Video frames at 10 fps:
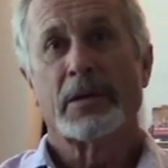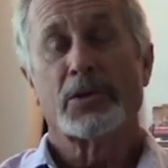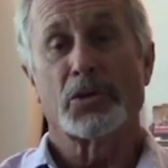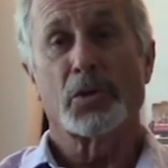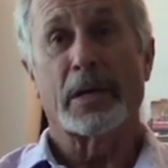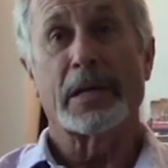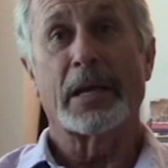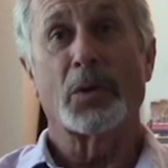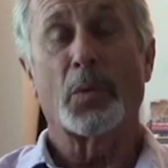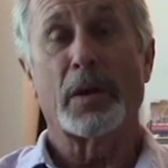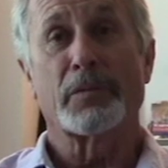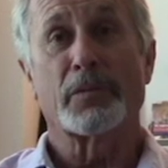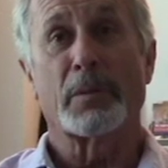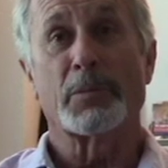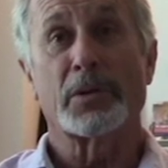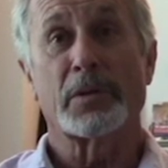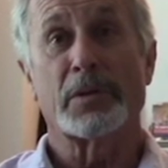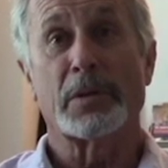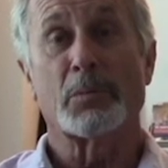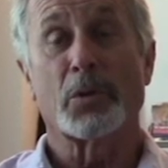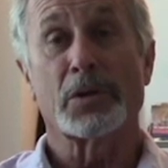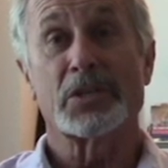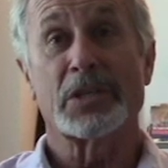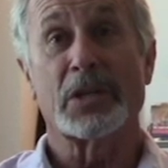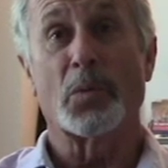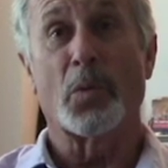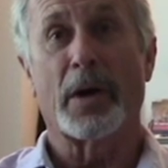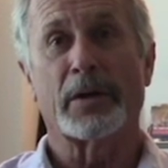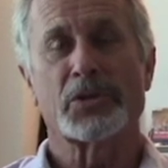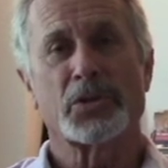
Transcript: to try to get away from the more acidic water.